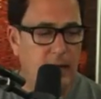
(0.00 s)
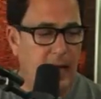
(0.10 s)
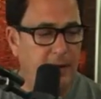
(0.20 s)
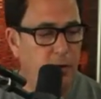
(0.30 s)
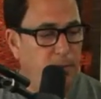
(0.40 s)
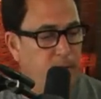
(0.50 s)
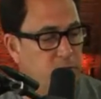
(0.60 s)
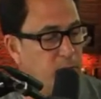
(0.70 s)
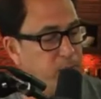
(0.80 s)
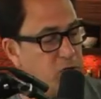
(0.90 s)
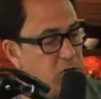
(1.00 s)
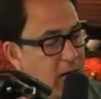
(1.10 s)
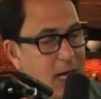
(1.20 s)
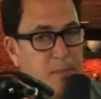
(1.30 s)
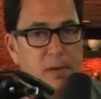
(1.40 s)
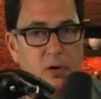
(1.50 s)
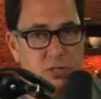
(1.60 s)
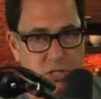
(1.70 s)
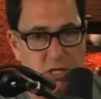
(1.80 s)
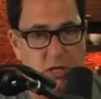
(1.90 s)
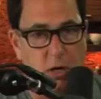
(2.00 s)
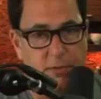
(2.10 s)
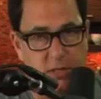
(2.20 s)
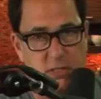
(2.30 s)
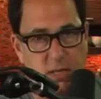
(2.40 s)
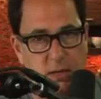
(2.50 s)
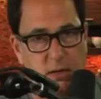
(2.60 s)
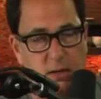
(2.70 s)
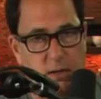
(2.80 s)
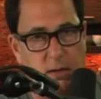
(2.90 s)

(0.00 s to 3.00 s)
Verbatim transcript: And you would be able to push A, B, or C on this thing.